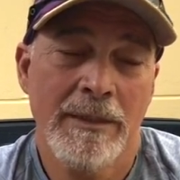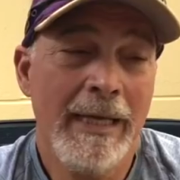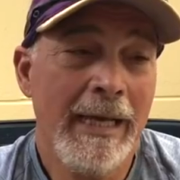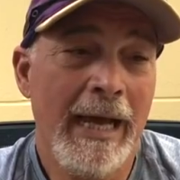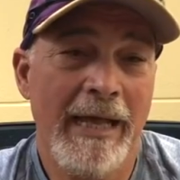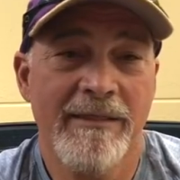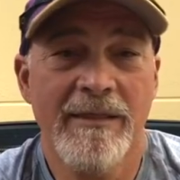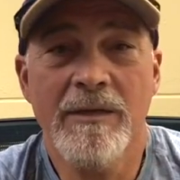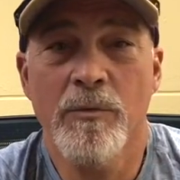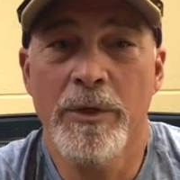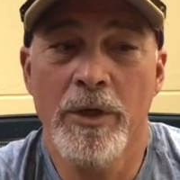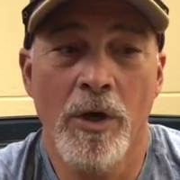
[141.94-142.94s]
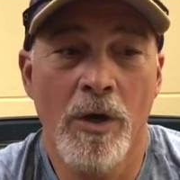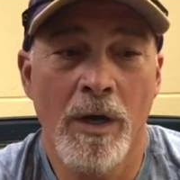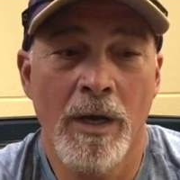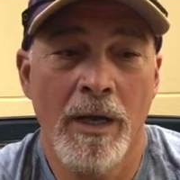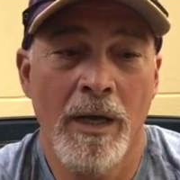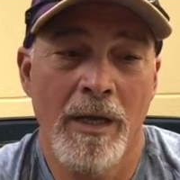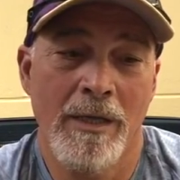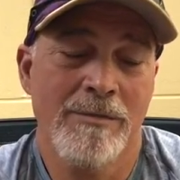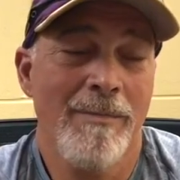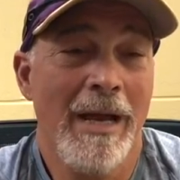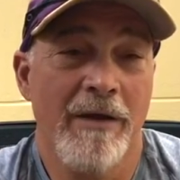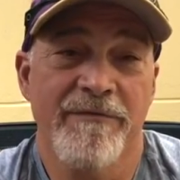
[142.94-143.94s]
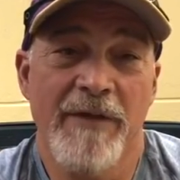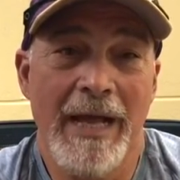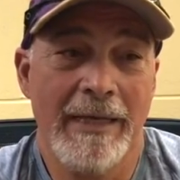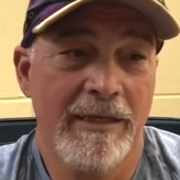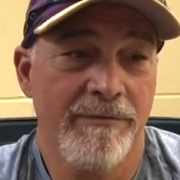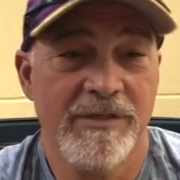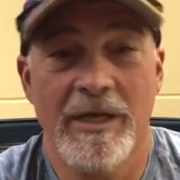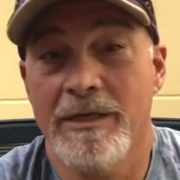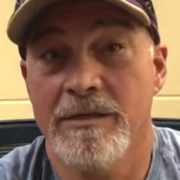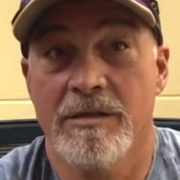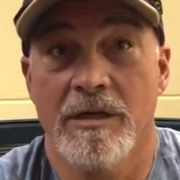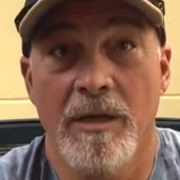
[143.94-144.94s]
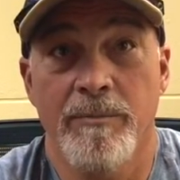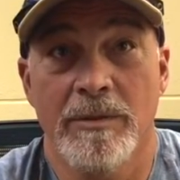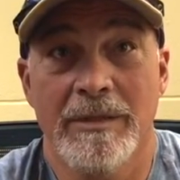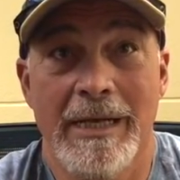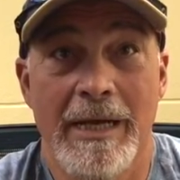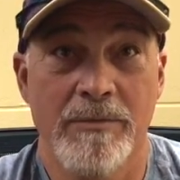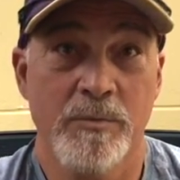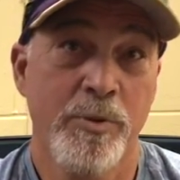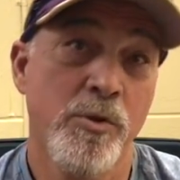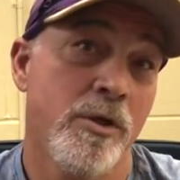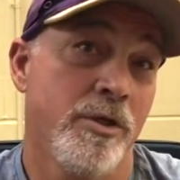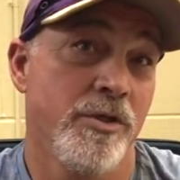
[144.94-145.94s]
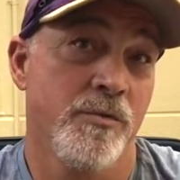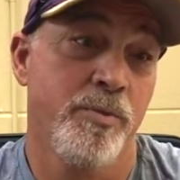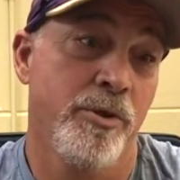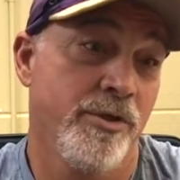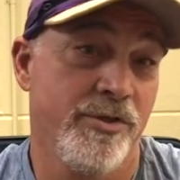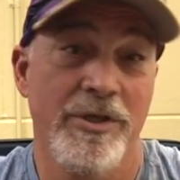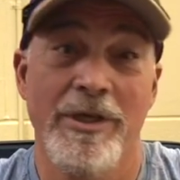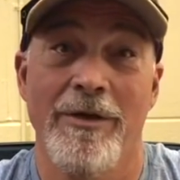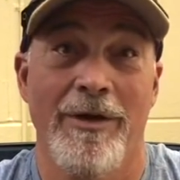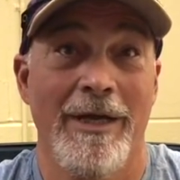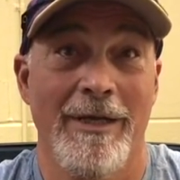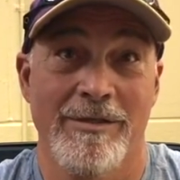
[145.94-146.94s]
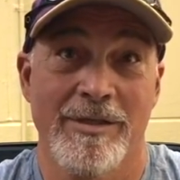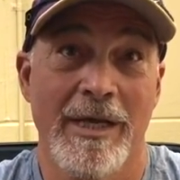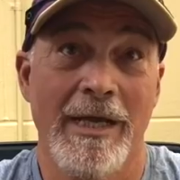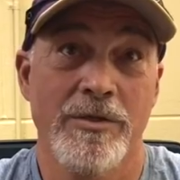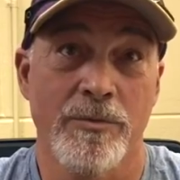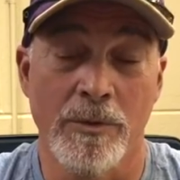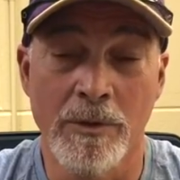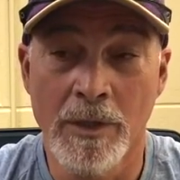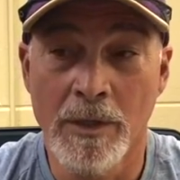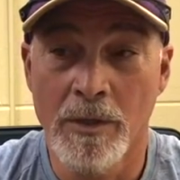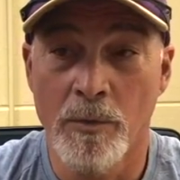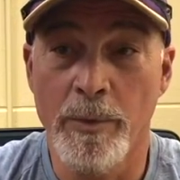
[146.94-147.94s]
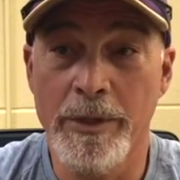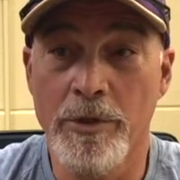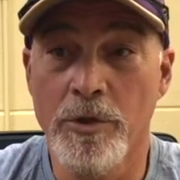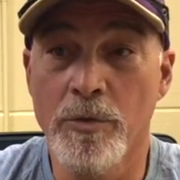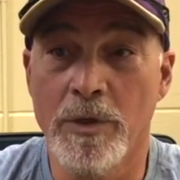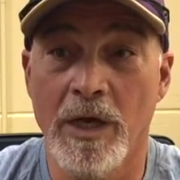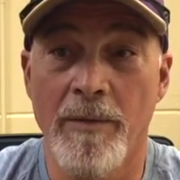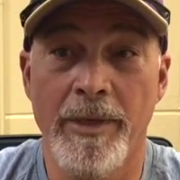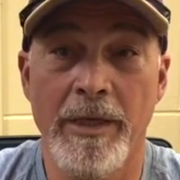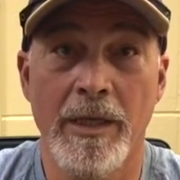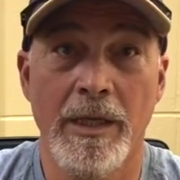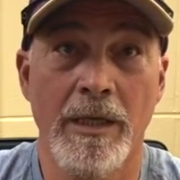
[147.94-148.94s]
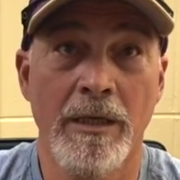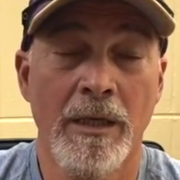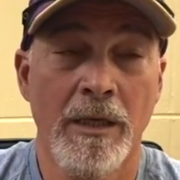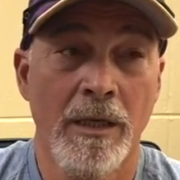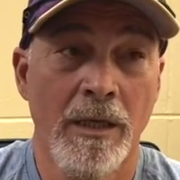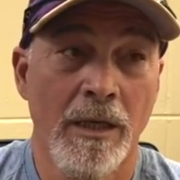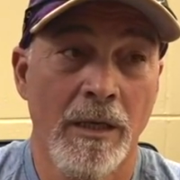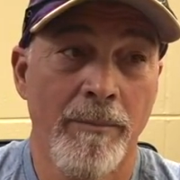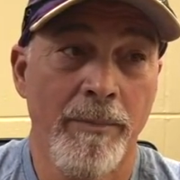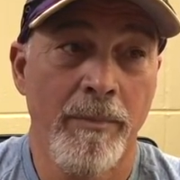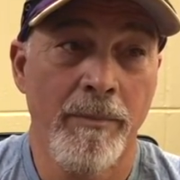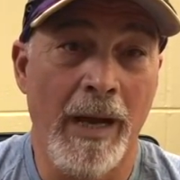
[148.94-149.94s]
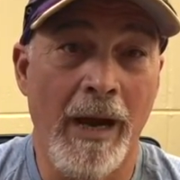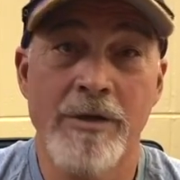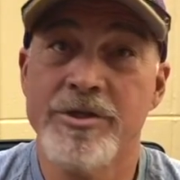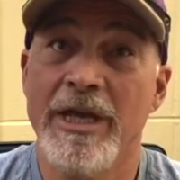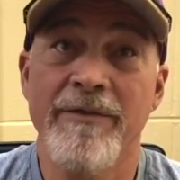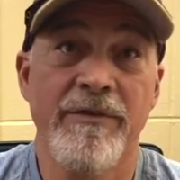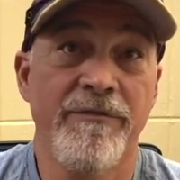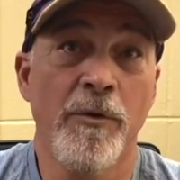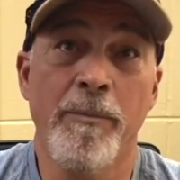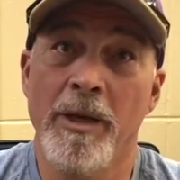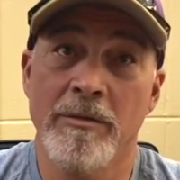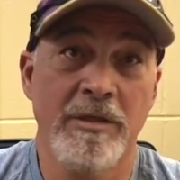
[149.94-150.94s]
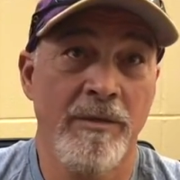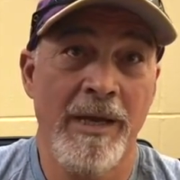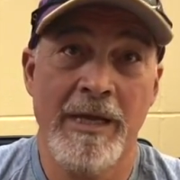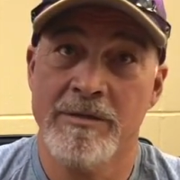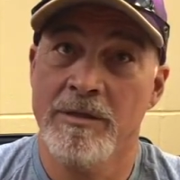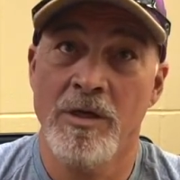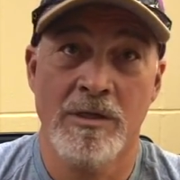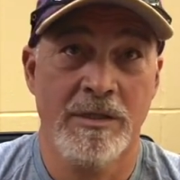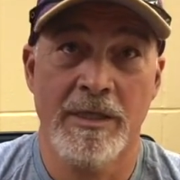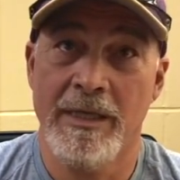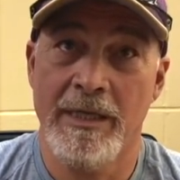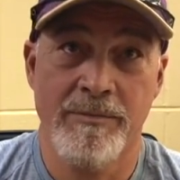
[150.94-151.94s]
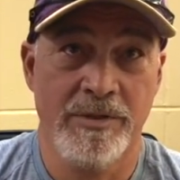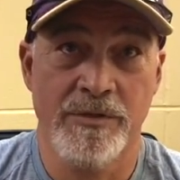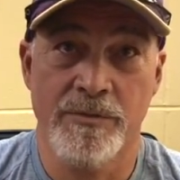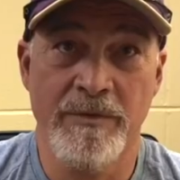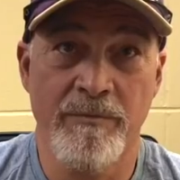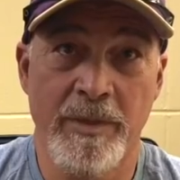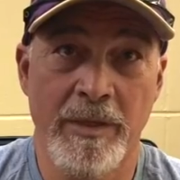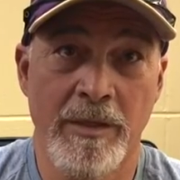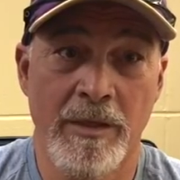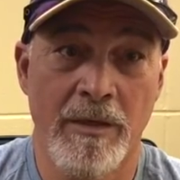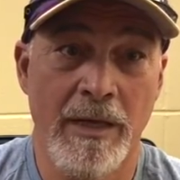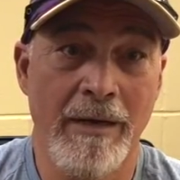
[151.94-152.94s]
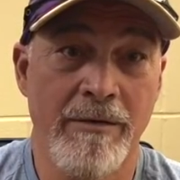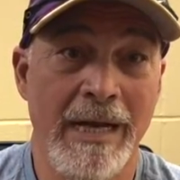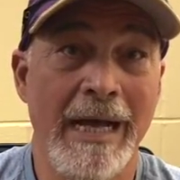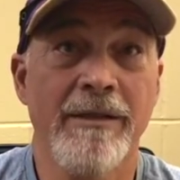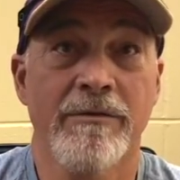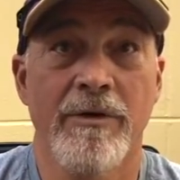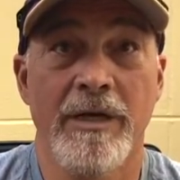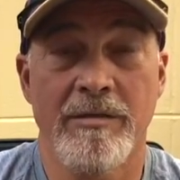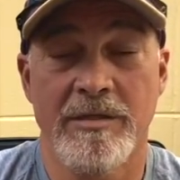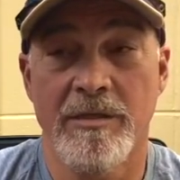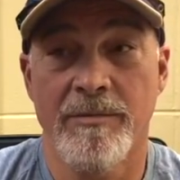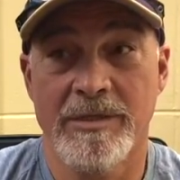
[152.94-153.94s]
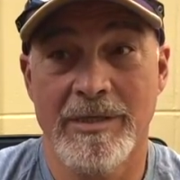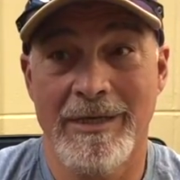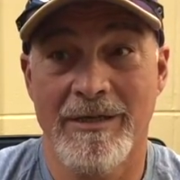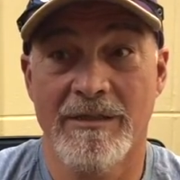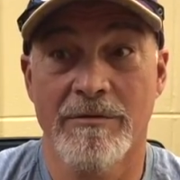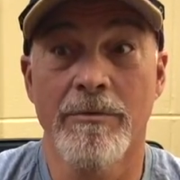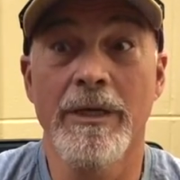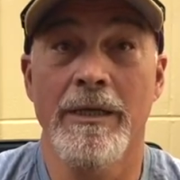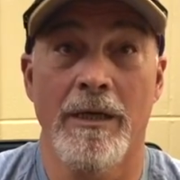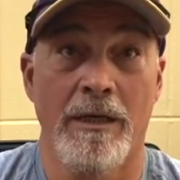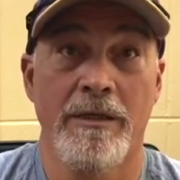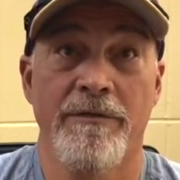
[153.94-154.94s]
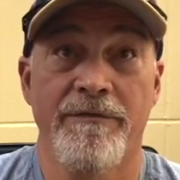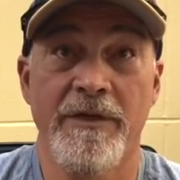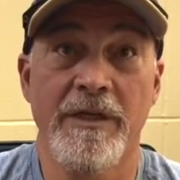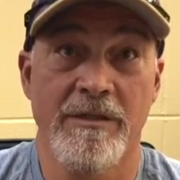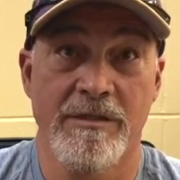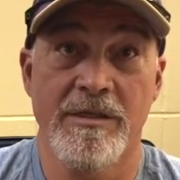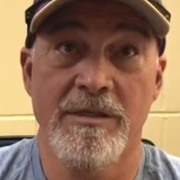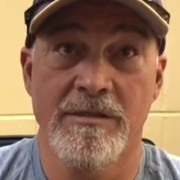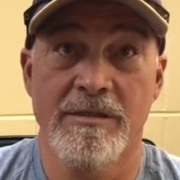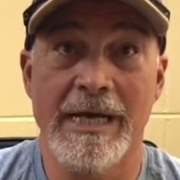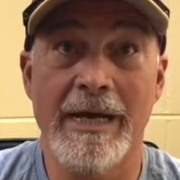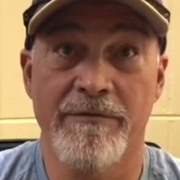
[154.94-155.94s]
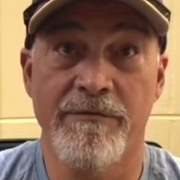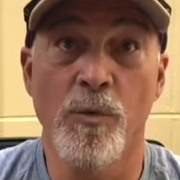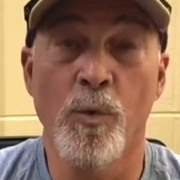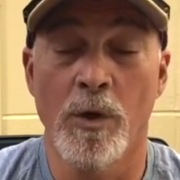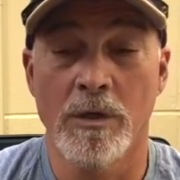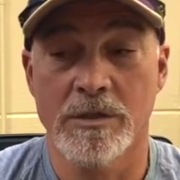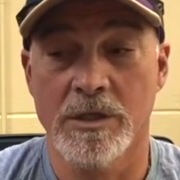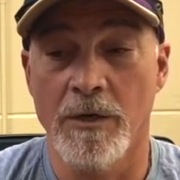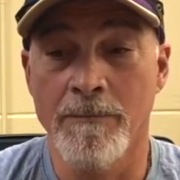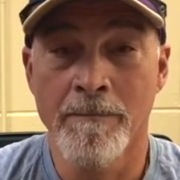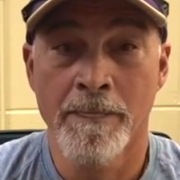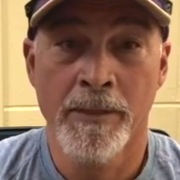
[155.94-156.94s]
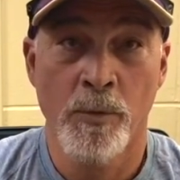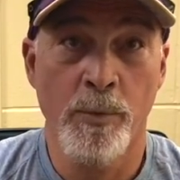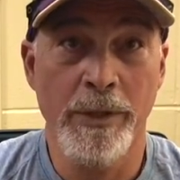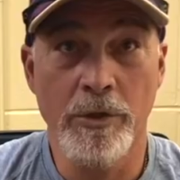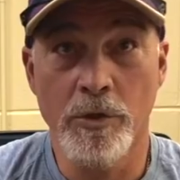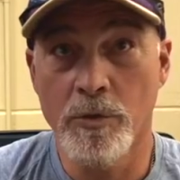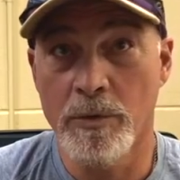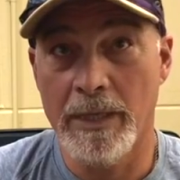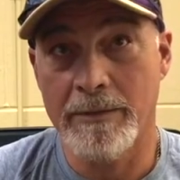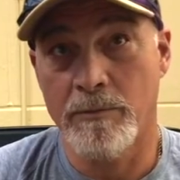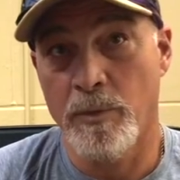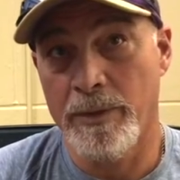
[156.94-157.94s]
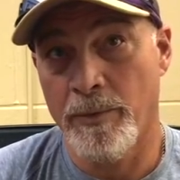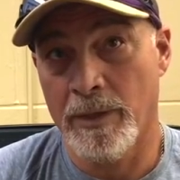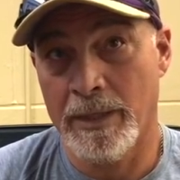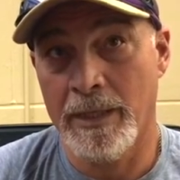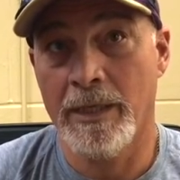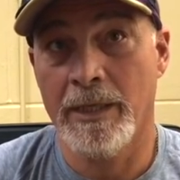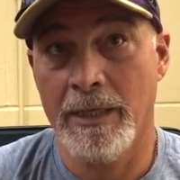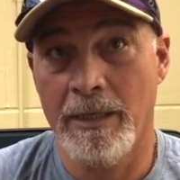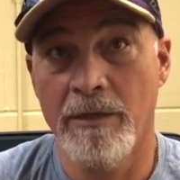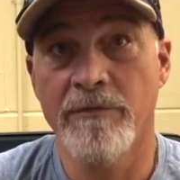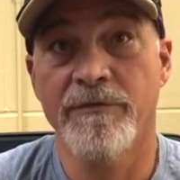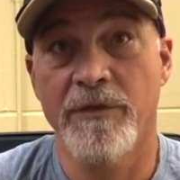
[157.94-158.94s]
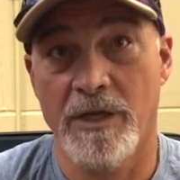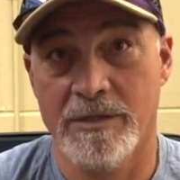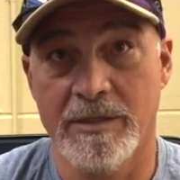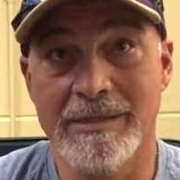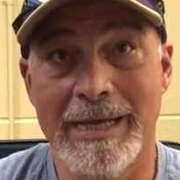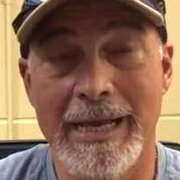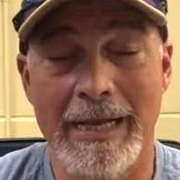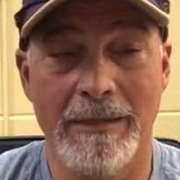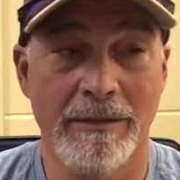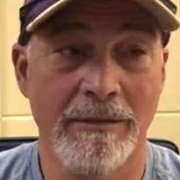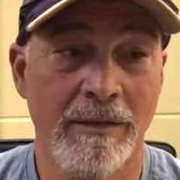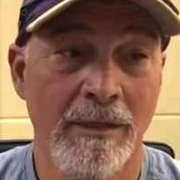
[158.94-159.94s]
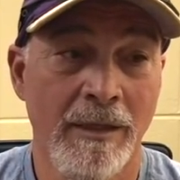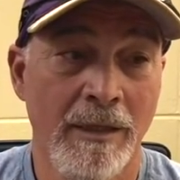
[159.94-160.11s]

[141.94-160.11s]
Yeah, I think we are. As a matter of fact, I've said this a couple of times, Pooka just put us a year ahead of schedule. Yeah. We knew coming in, our JV football team hasn't lost a game since we've been here, and our 9th grade team has had 3 undefeated seasons out of 4. So we knew that we were getting an influx of talent.